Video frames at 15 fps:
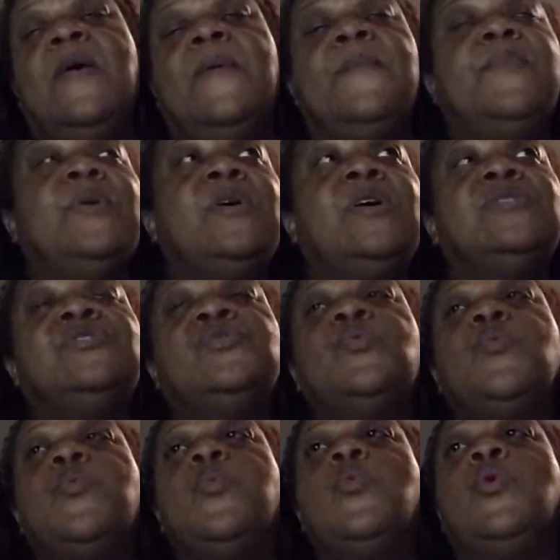because of the
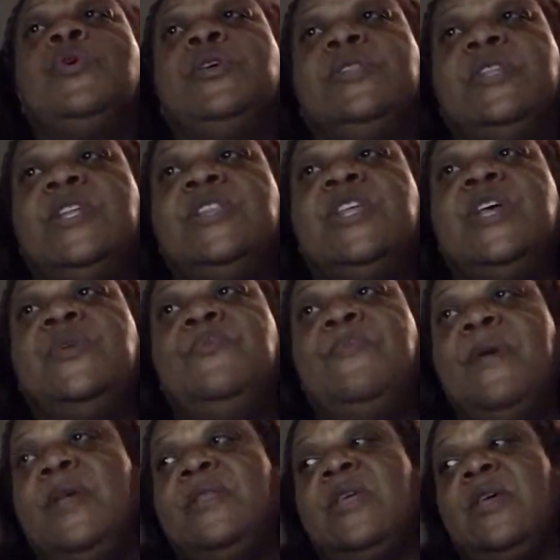water that they
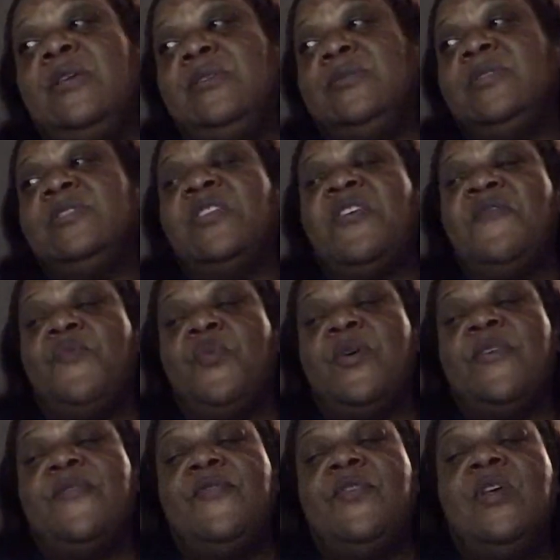make their stuff with.